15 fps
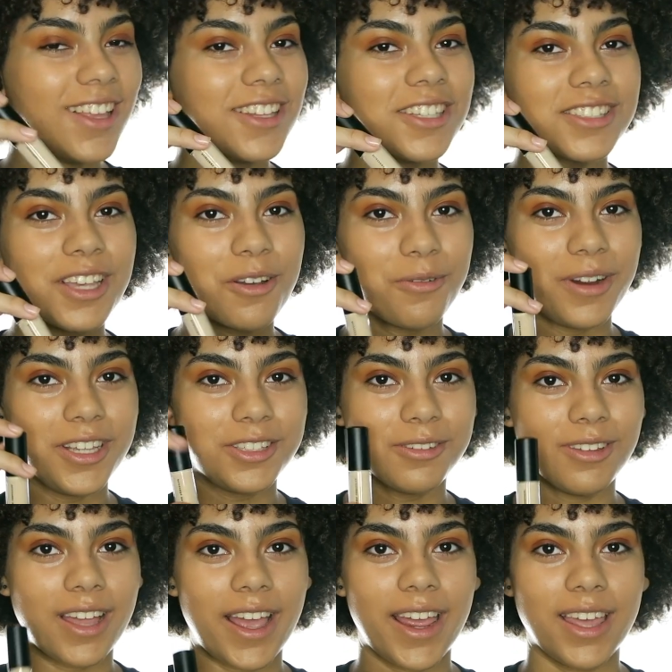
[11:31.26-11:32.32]
it's like way
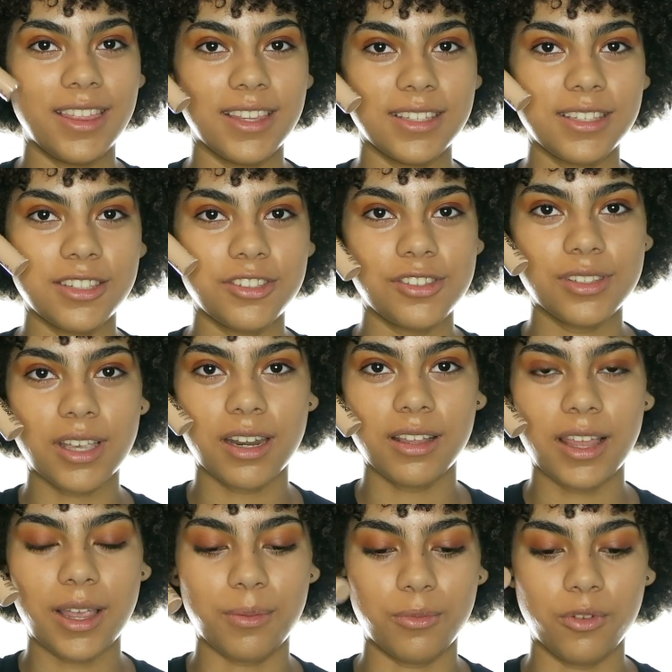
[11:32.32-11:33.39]
too light, and this is just kind of
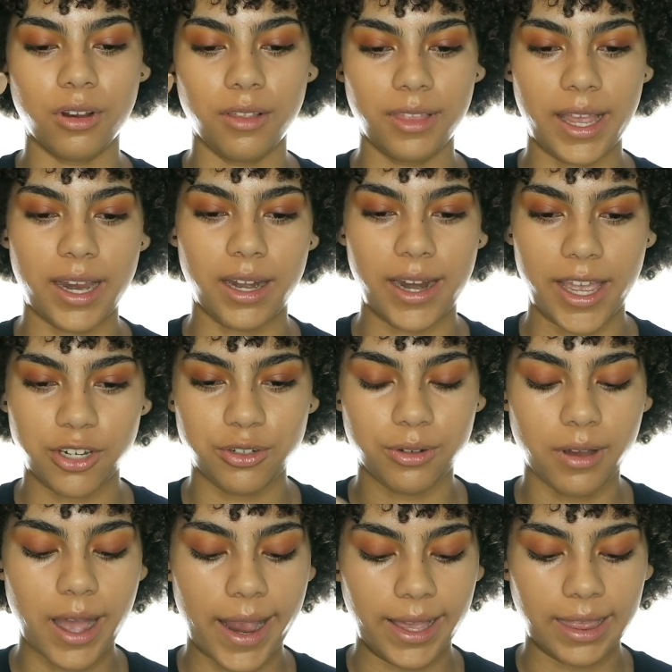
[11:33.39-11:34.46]
like more like a
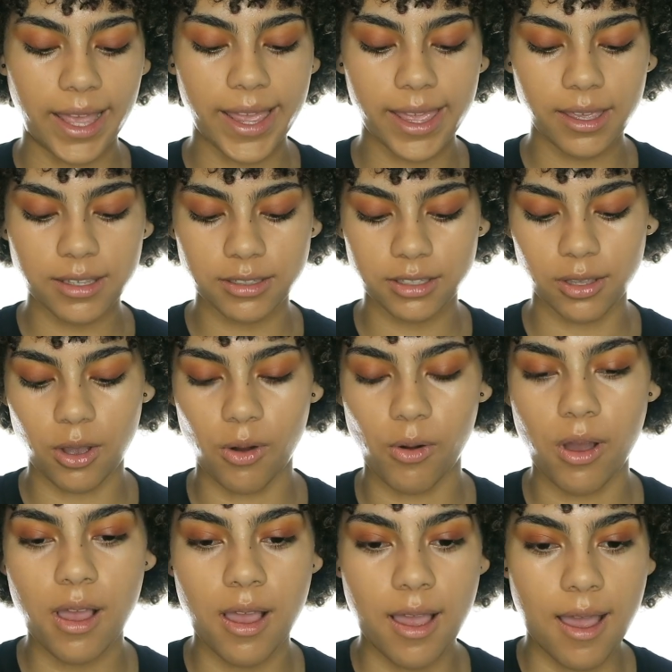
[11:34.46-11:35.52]
natural highlight.
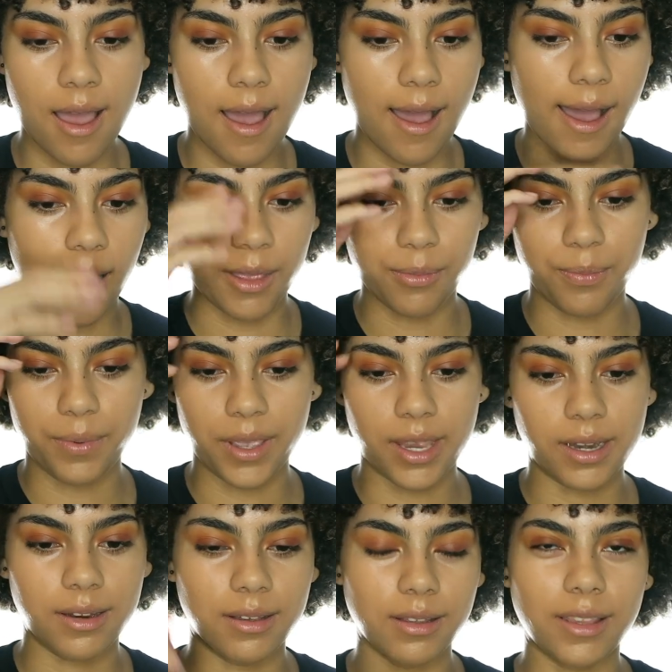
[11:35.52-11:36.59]
So I've
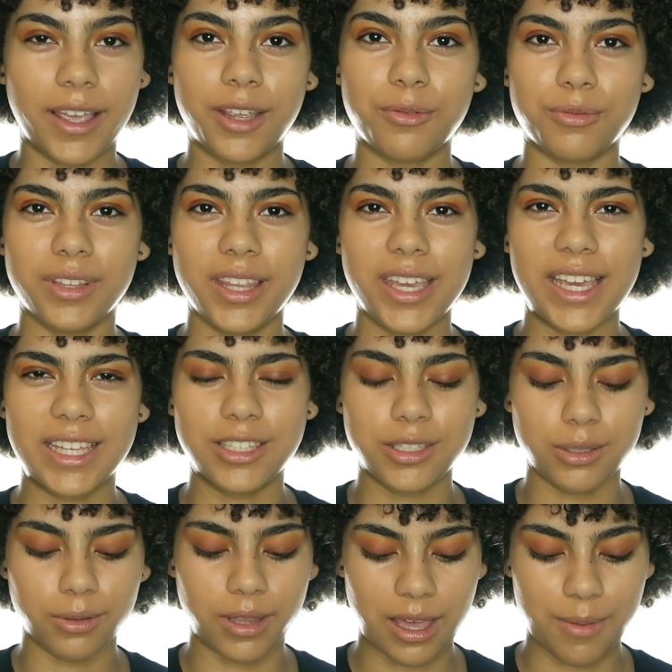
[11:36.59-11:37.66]
been like really
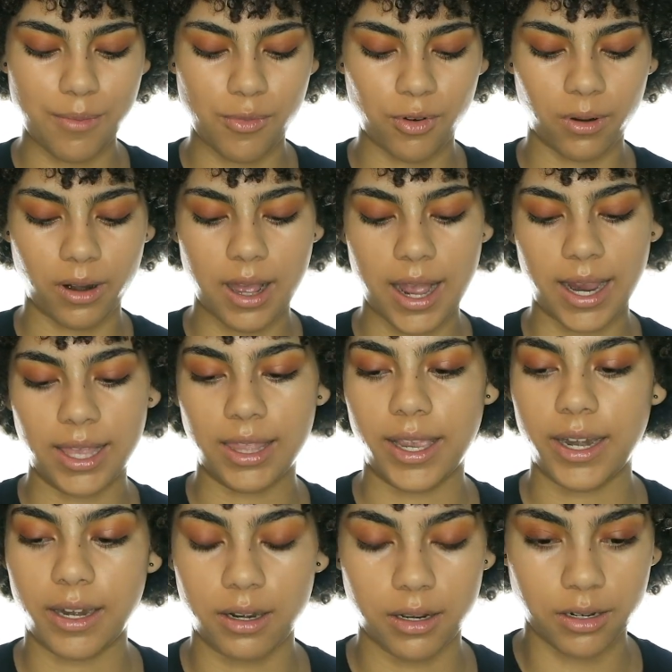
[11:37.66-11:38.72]
into that more
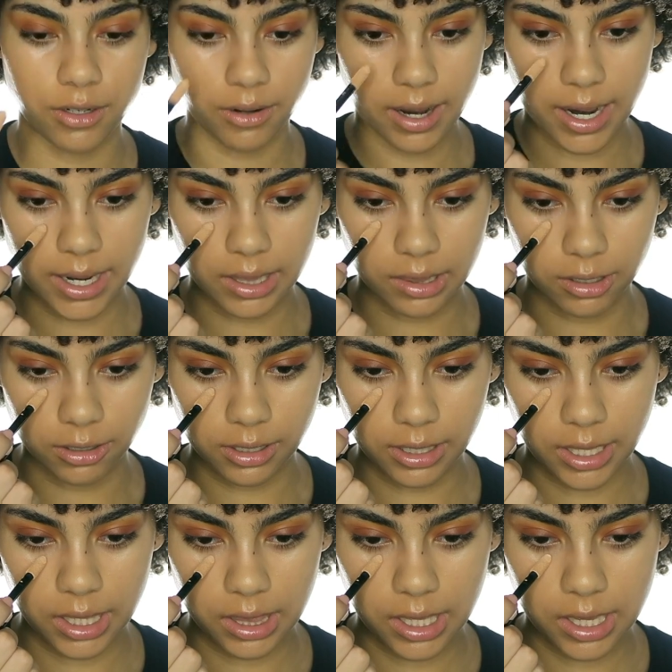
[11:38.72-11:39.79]
highlighted under eye look
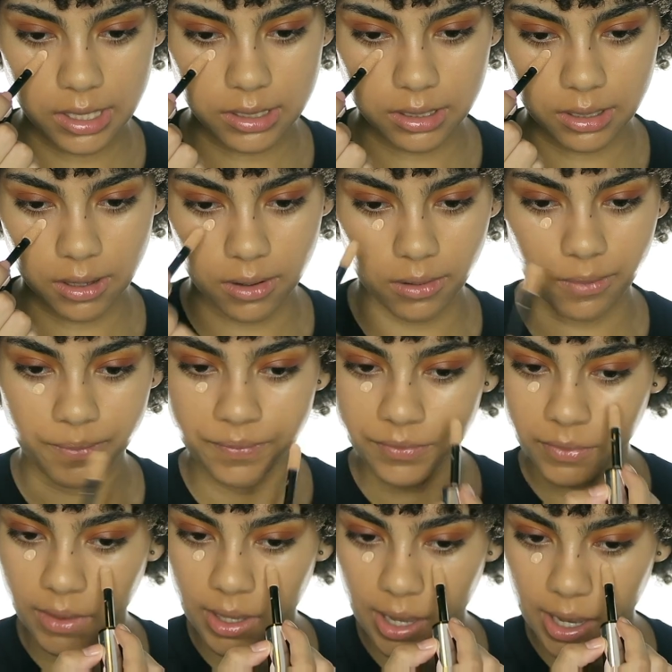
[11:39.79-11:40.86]
lately, so
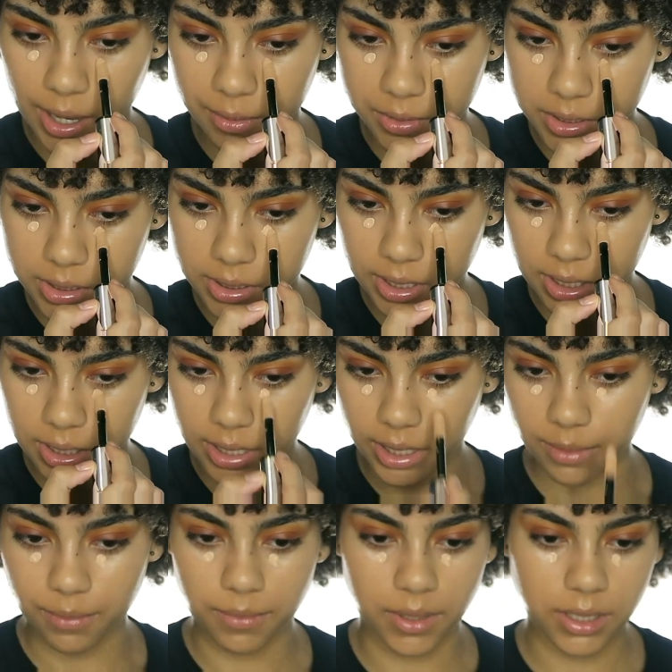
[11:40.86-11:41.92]
I would just kind of
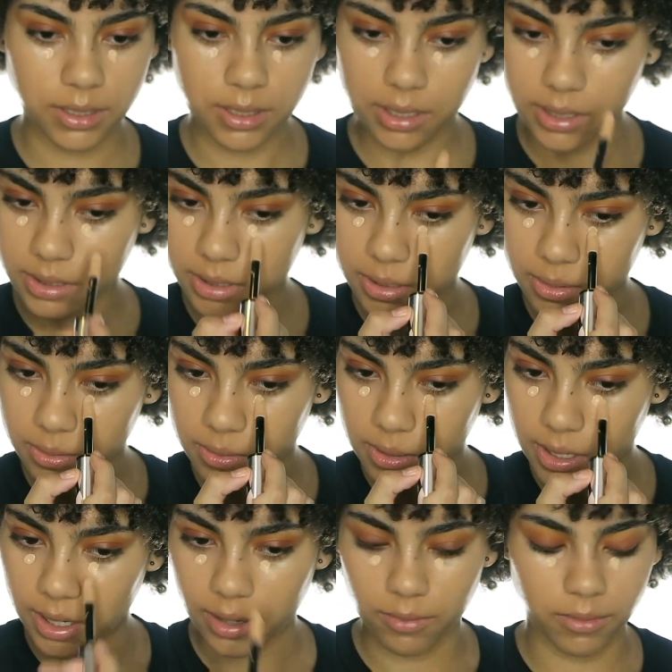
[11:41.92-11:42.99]
like mix these two,
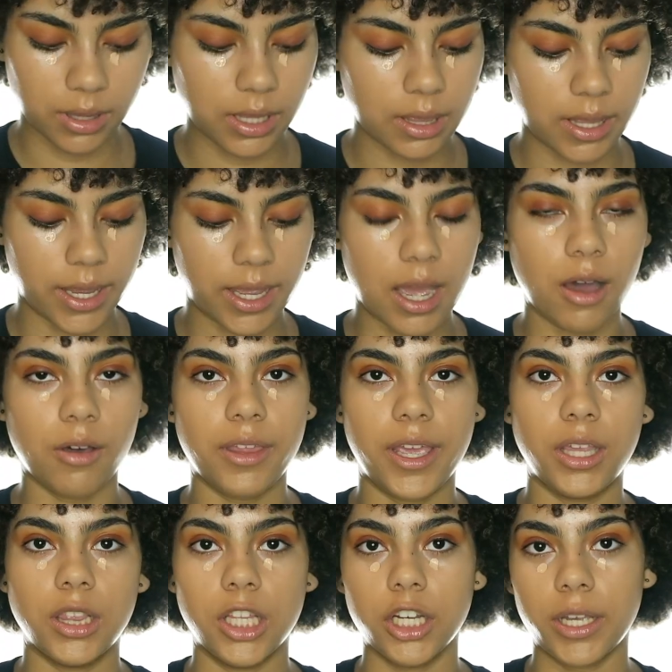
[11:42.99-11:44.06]
and I really like how they
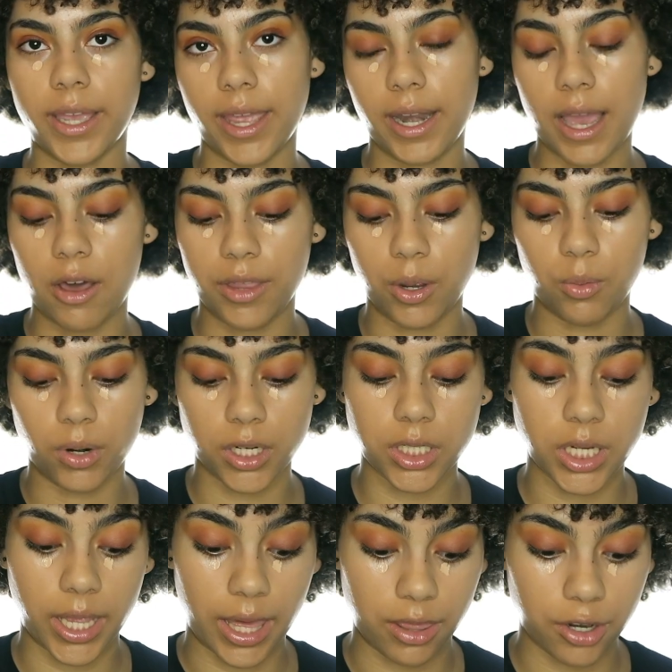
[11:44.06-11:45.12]
look and how they work
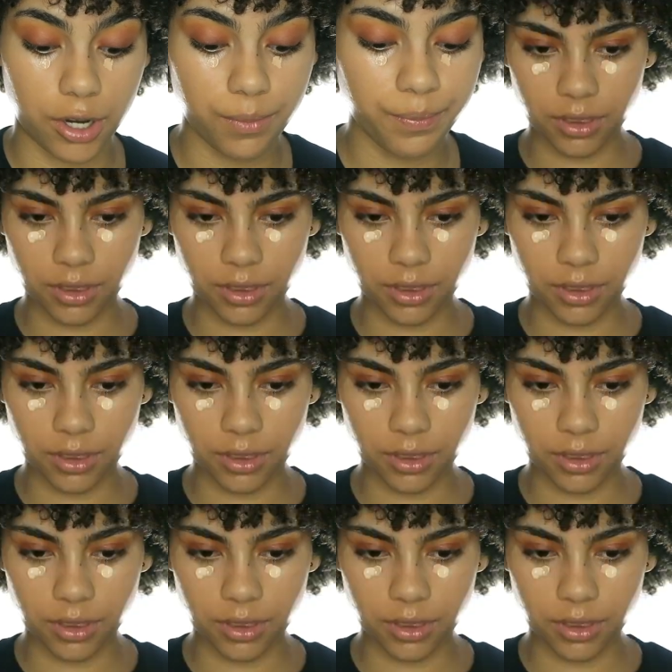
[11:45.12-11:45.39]
together.